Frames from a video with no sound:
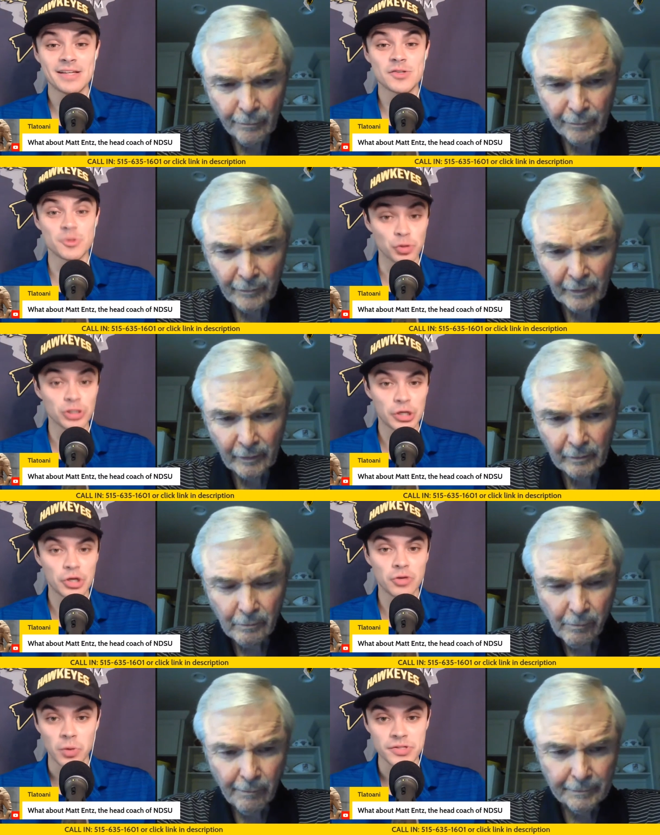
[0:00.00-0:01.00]
Speaker 1: some really
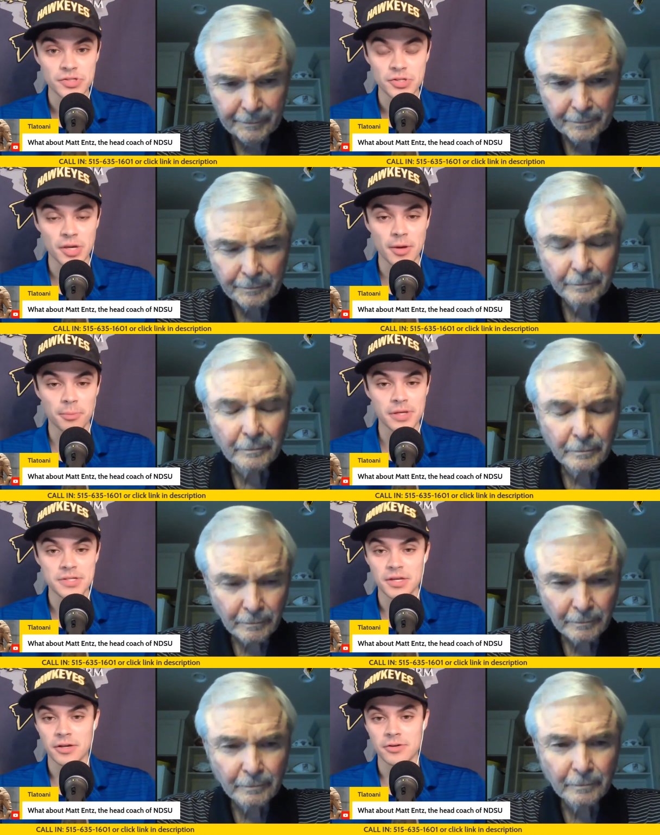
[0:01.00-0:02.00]
good ones. You think about
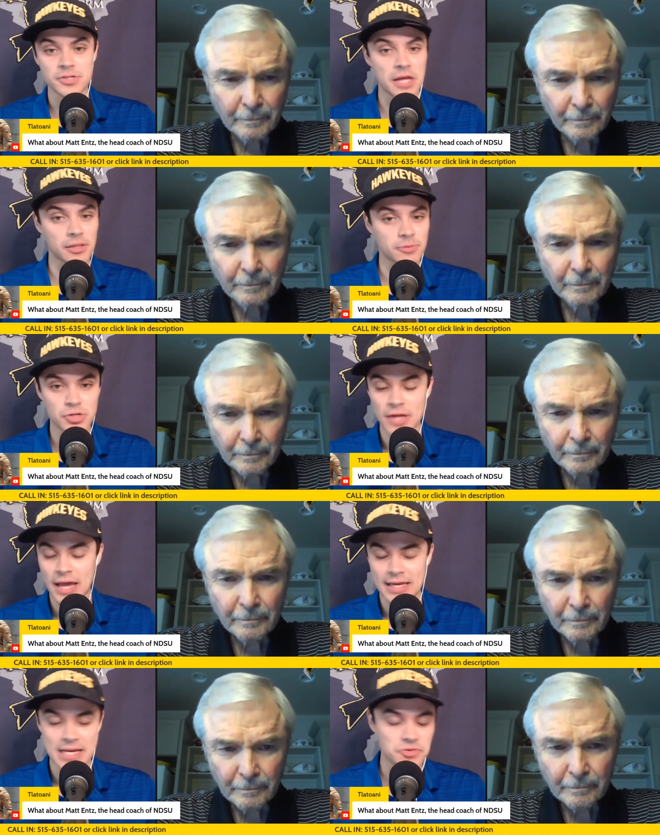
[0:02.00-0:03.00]
place kickers: Caleb
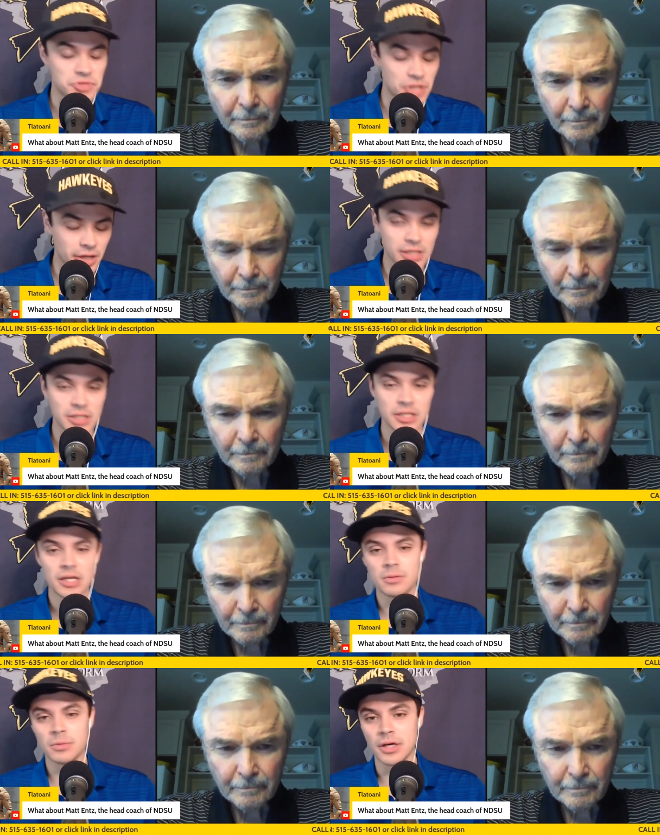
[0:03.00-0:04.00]
Shudak, Keith Duncan,
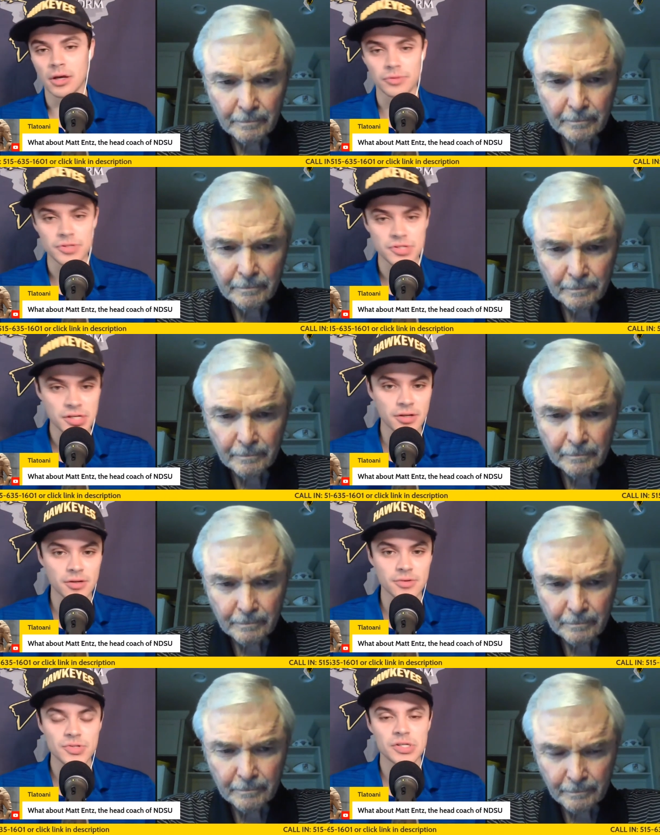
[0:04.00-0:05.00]
Miguel
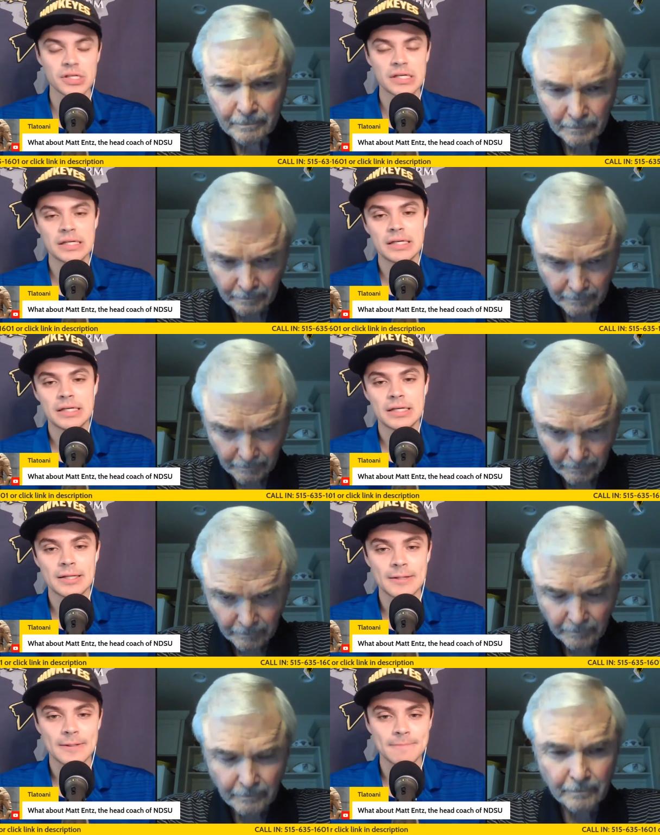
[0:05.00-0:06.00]
Recinos.
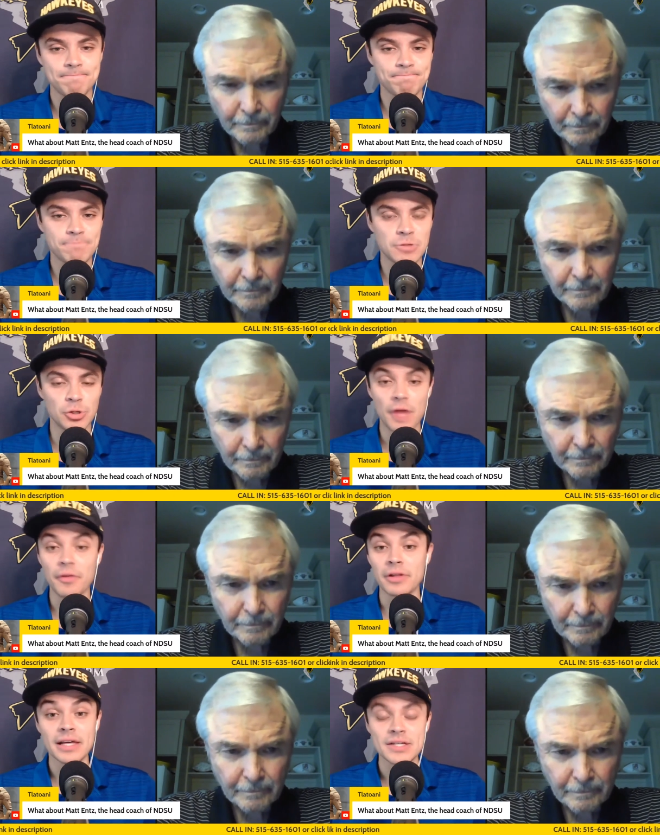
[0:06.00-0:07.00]
Uh, you go down
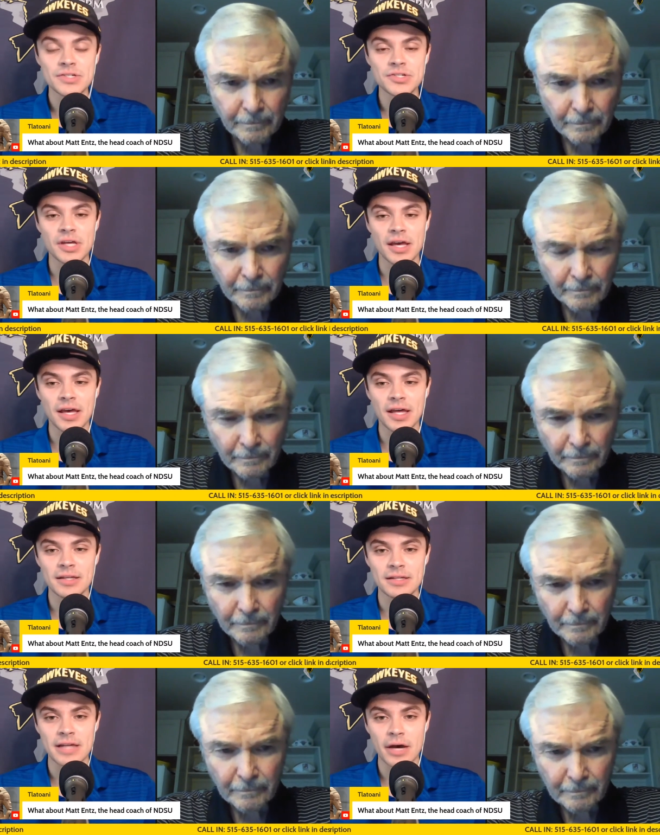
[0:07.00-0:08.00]
the list,
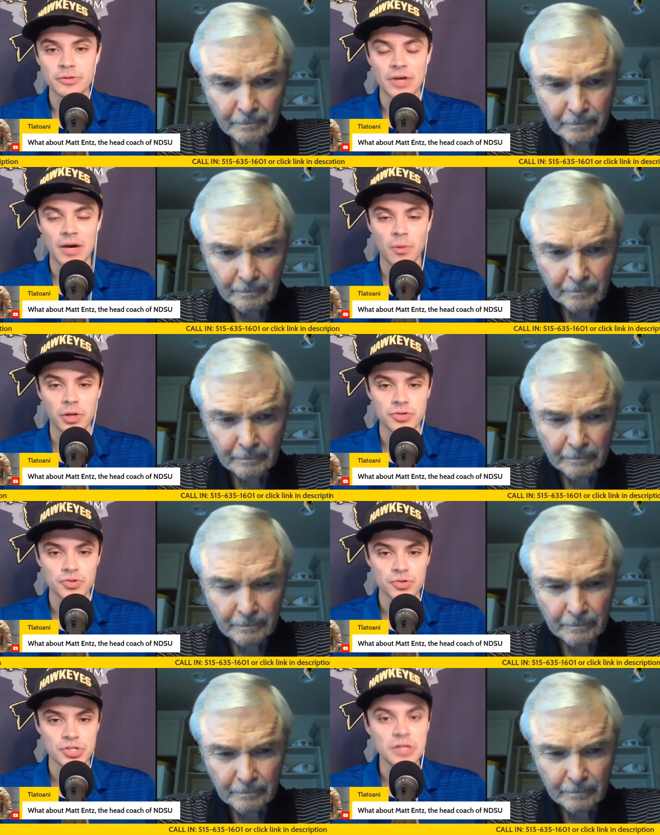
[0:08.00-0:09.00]
and now you've got one in
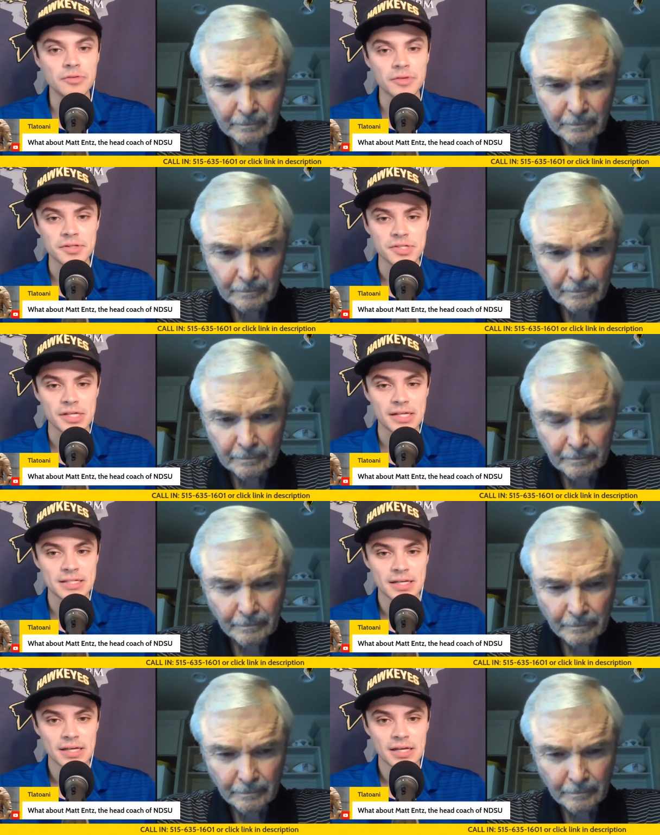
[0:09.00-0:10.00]
Drew Stevens
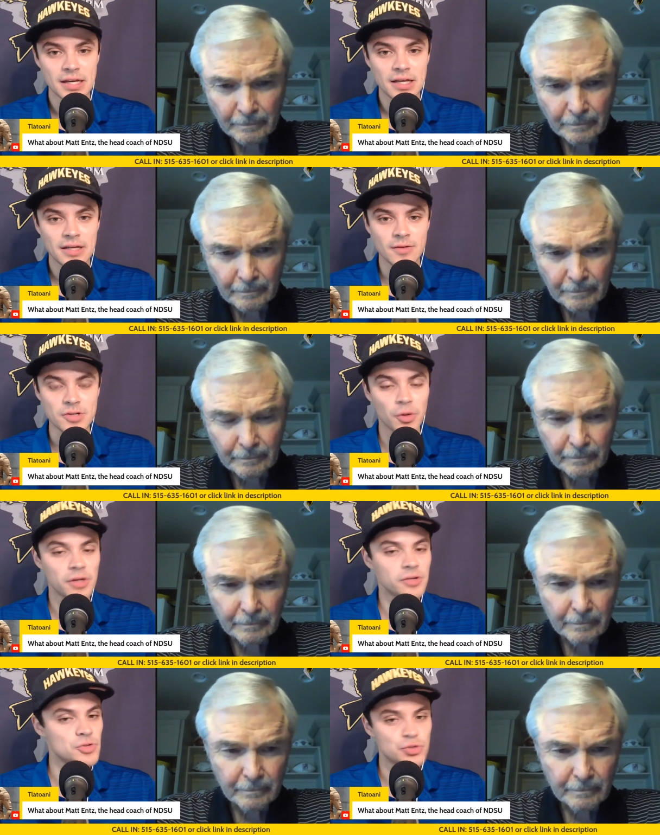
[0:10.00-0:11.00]
that you know, he's going
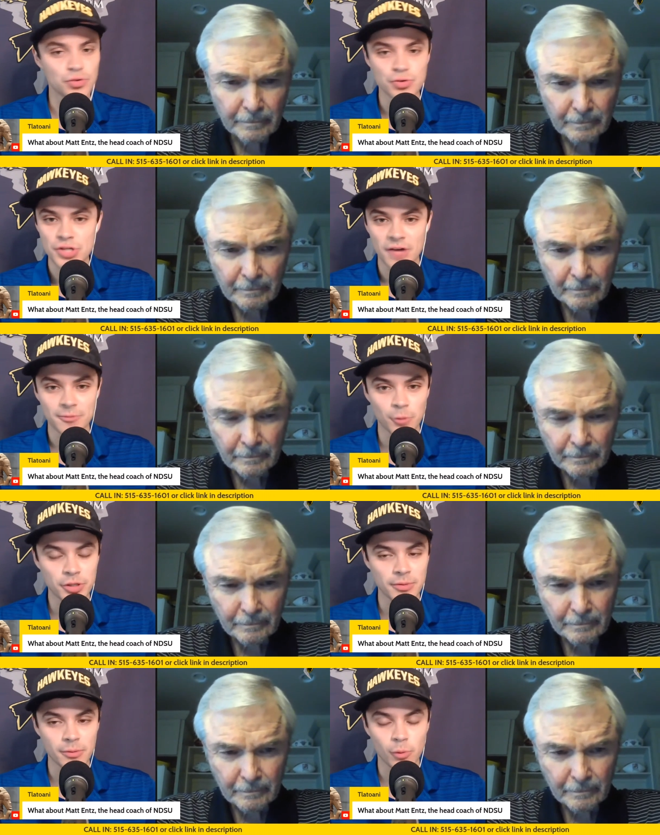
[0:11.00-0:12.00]
into his true
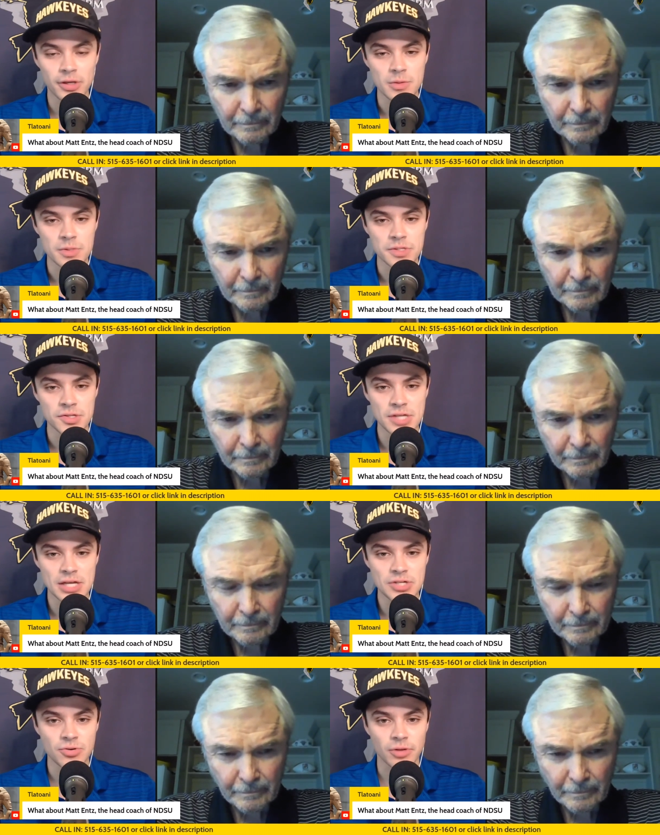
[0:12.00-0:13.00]
sophomore year, but boy, he was
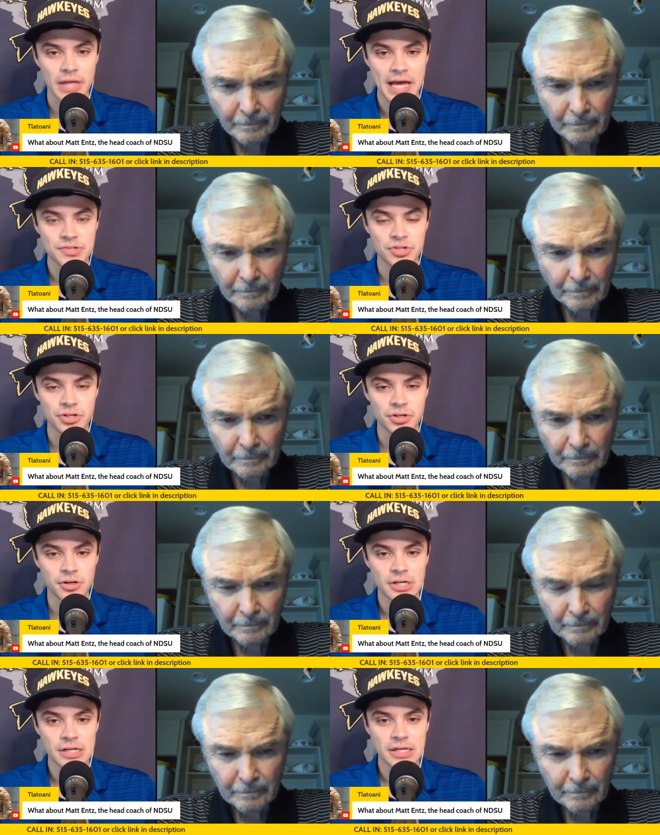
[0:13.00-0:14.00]
sensational last
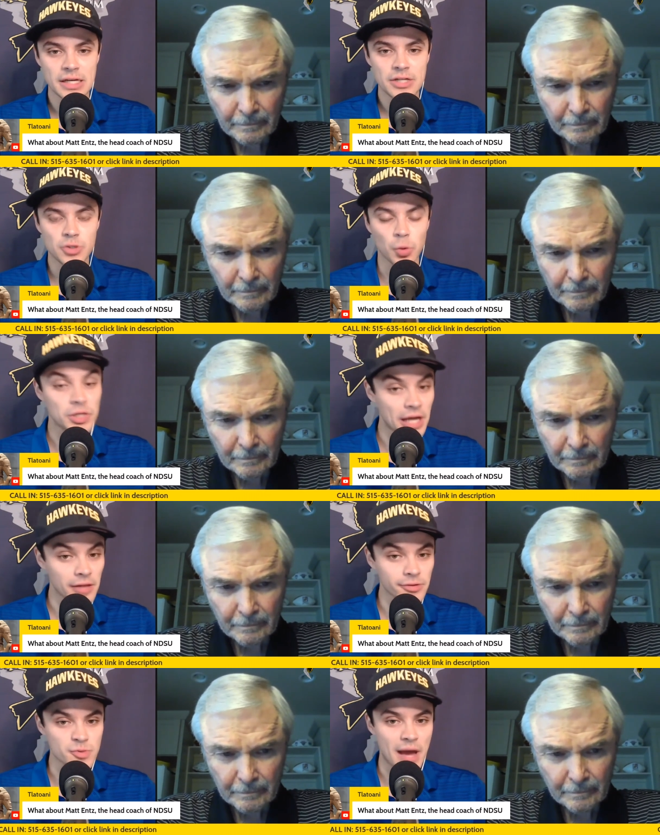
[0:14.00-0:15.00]
year Tory
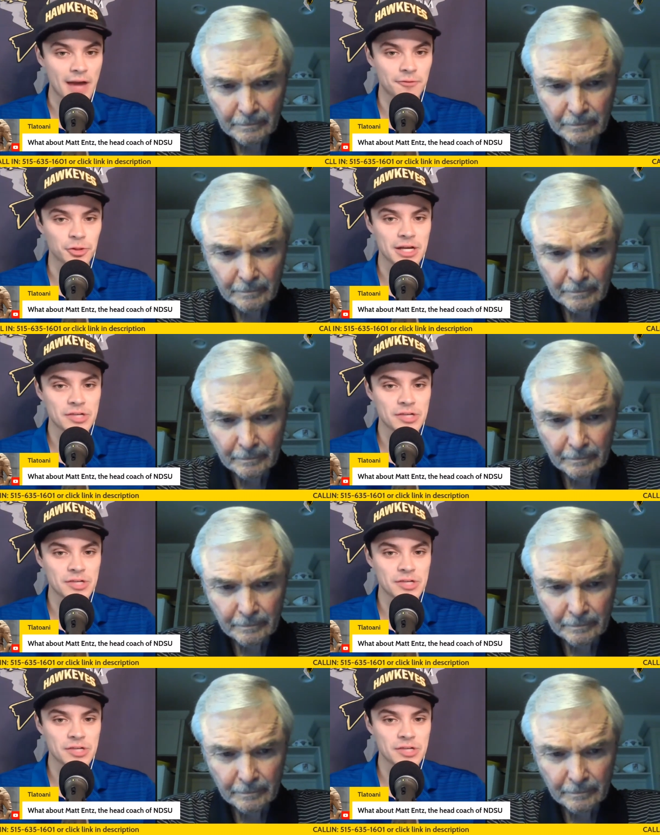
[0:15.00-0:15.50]
Taylor's back for an